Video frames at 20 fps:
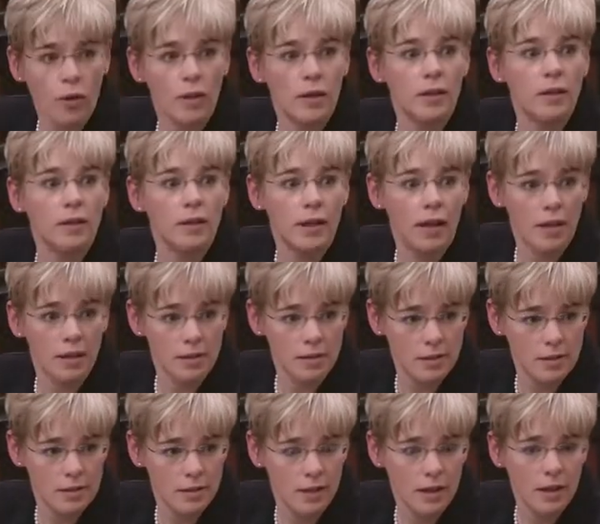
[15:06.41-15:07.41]
one,
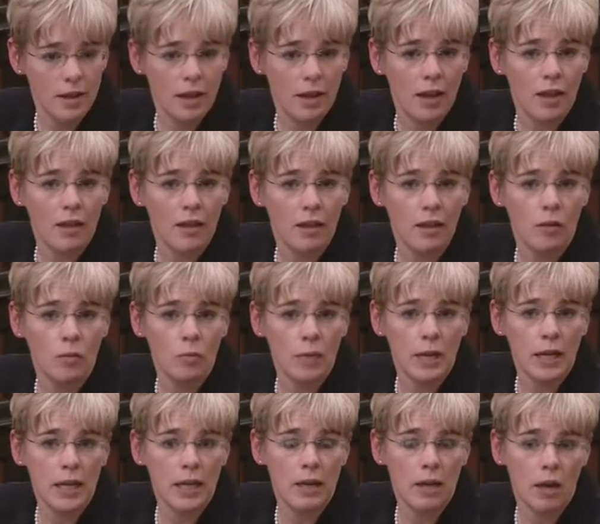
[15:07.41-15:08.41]
yes. And then
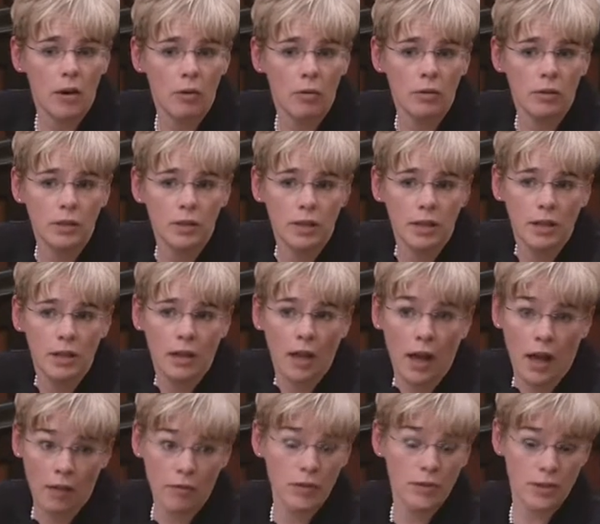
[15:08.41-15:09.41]
we not only
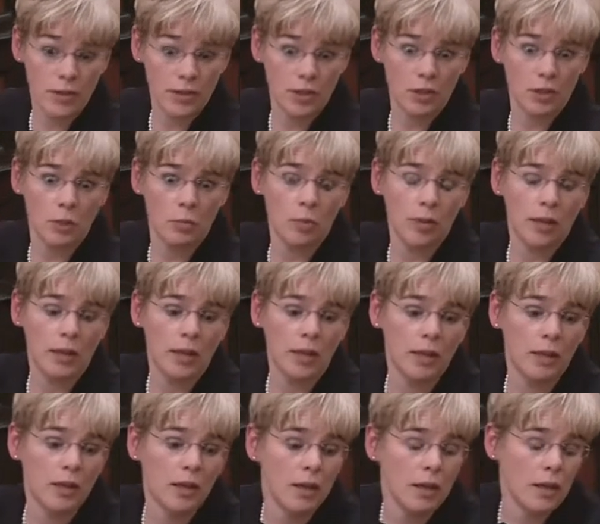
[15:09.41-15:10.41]
have a succession
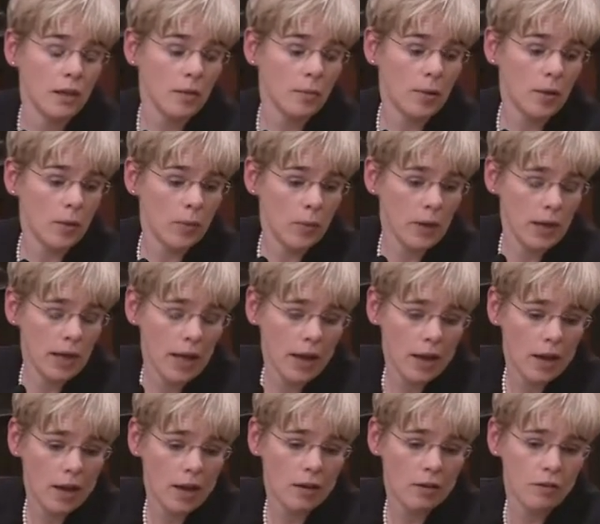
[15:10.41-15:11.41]
plan, but we
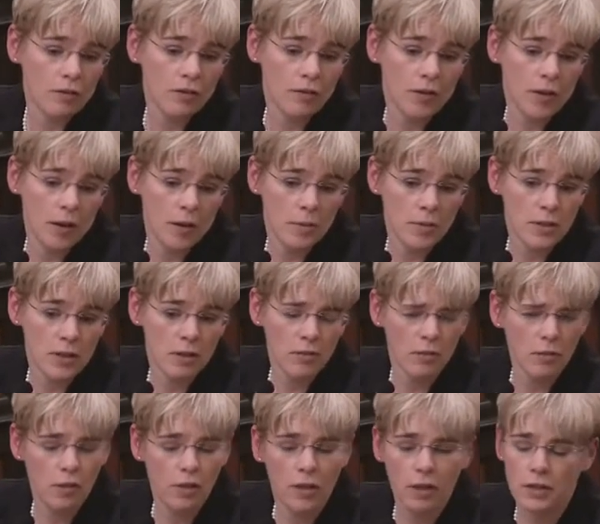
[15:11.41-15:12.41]
have
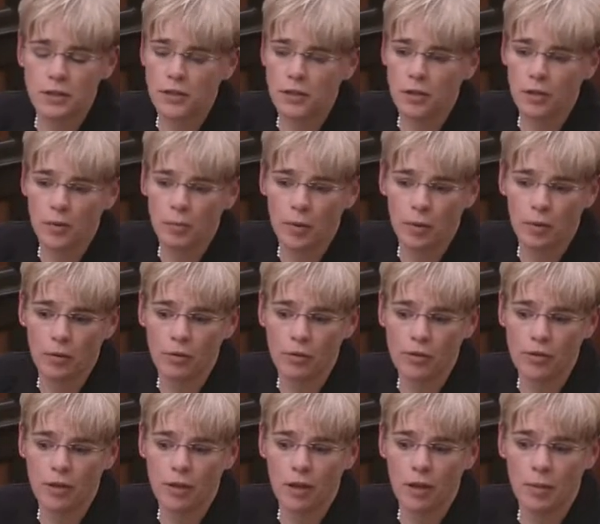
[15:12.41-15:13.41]
several things that are
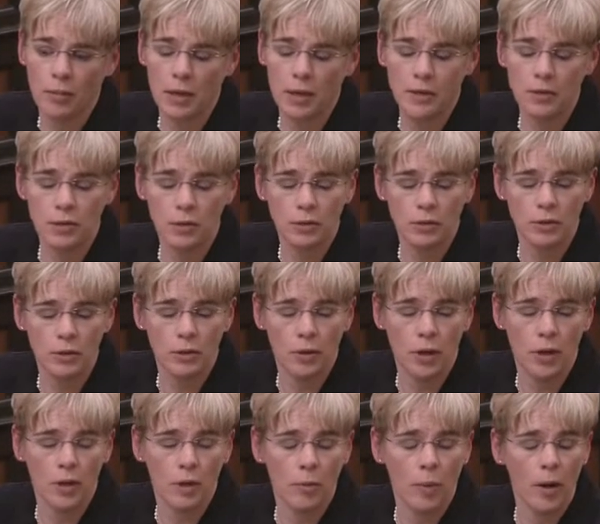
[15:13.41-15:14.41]
both internal to
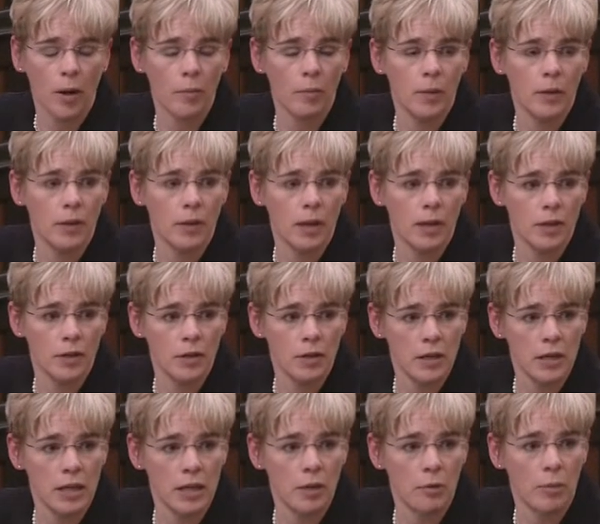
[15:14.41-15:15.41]
our department and
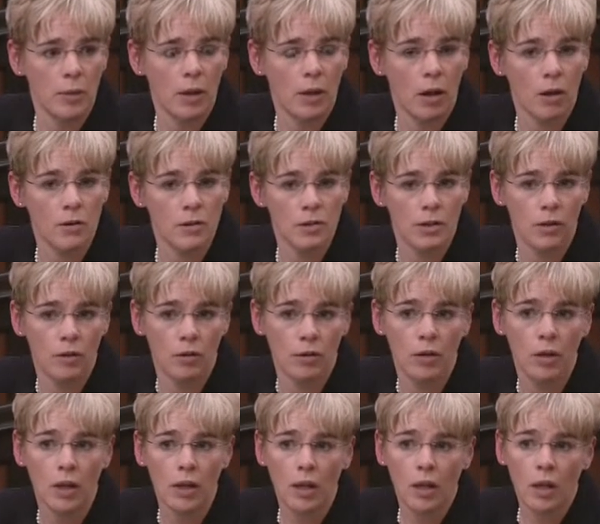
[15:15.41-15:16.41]
unique, but
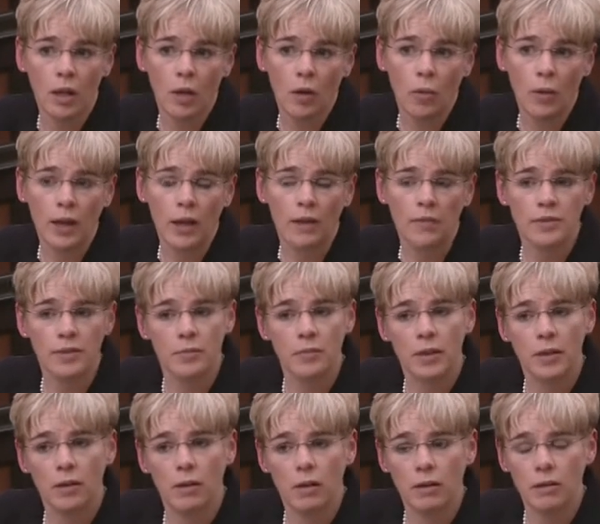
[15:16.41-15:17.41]
also we have
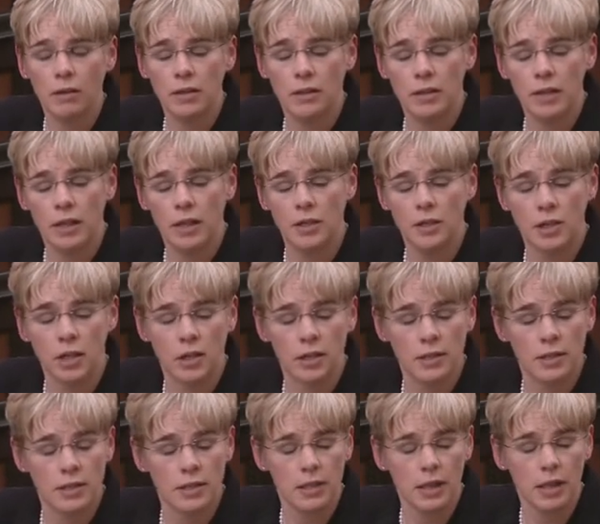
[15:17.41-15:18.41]
something called the
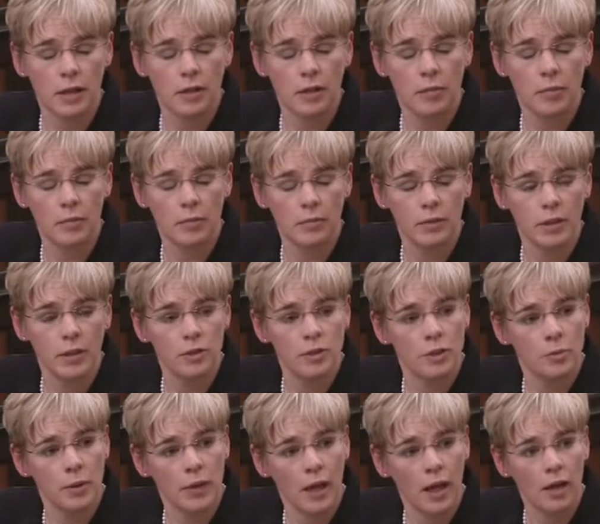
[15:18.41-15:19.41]
DHS
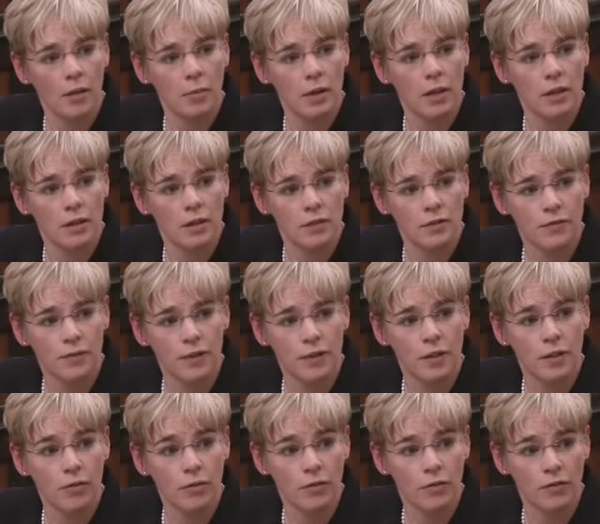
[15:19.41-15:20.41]
Leadership Academy that is
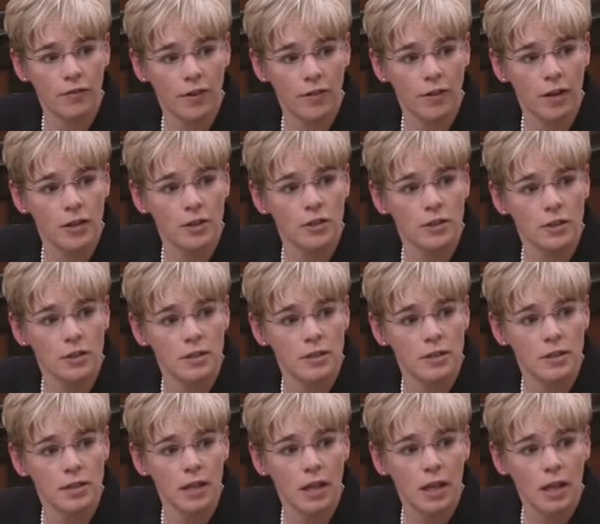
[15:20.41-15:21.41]
funded through the
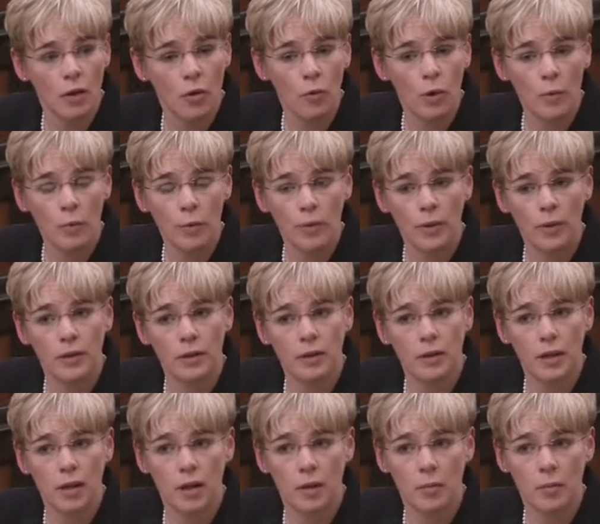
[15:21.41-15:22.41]
foundations. We put
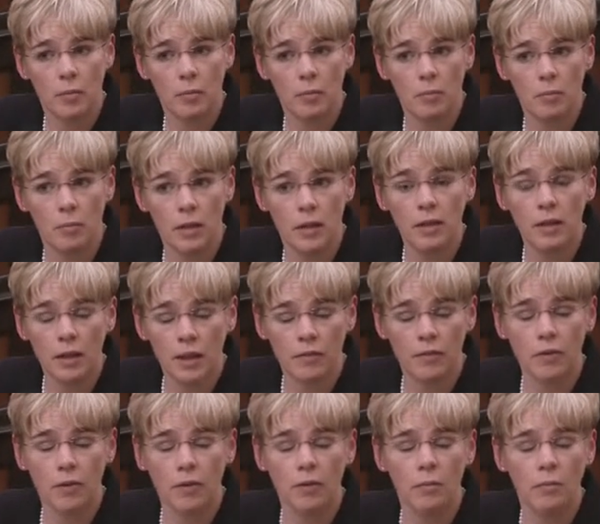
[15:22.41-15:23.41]

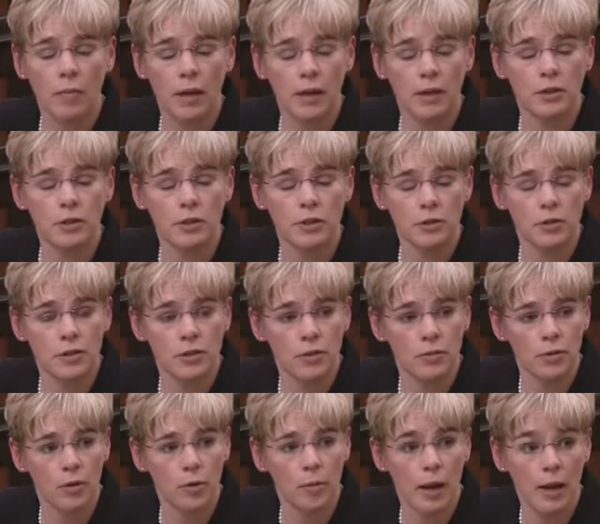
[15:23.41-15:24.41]
mid-level managers
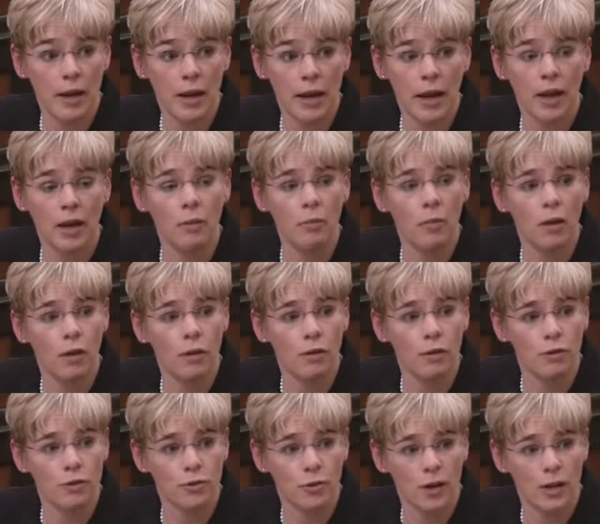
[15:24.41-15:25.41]
through about a
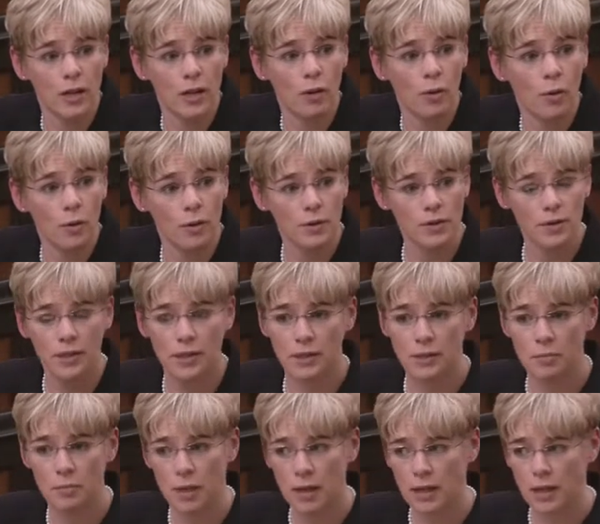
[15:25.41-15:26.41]
9-month training course that
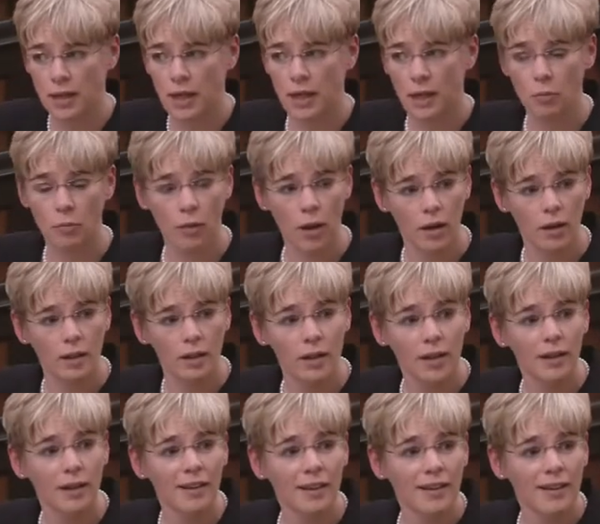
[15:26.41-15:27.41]
is Medicaid
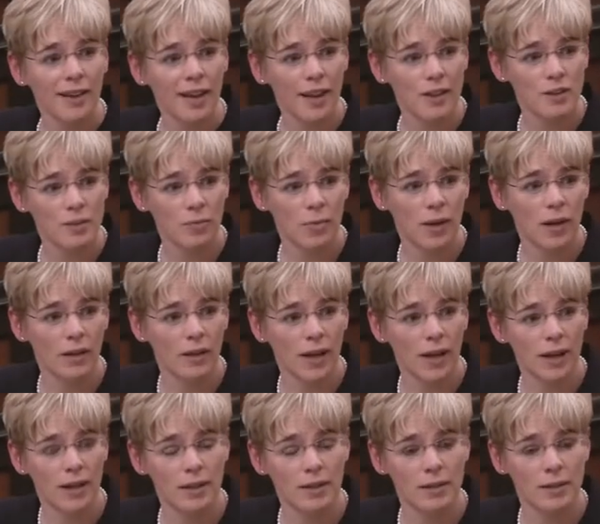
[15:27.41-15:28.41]
broadly, as well
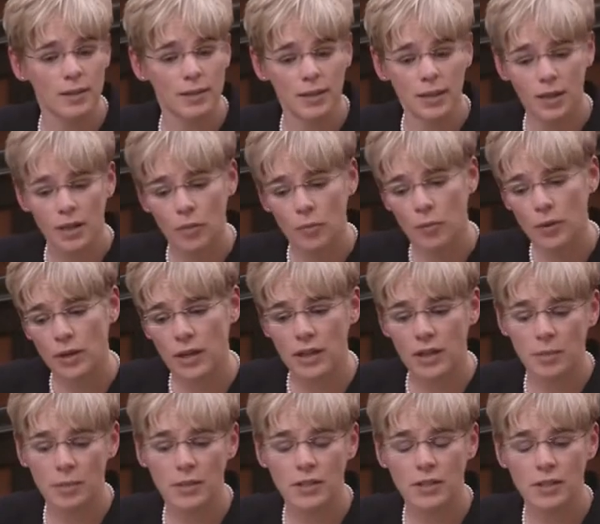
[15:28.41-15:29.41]
as putting
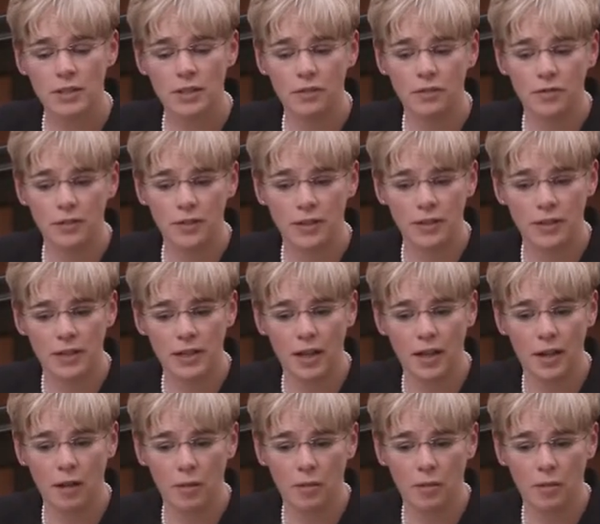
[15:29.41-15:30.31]
them into different